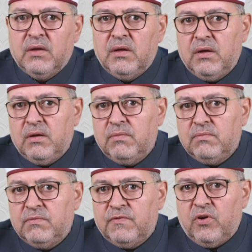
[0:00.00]

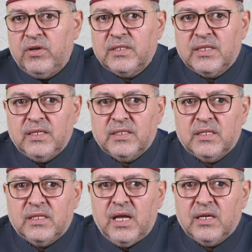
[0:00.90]
For instance,
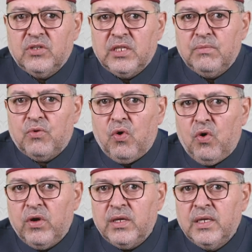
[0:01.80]
the acronym
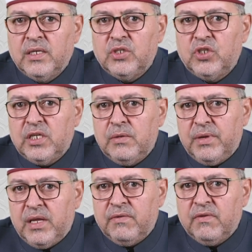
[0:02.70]
ROY
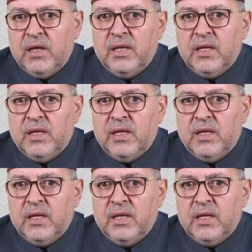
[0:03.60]
GB,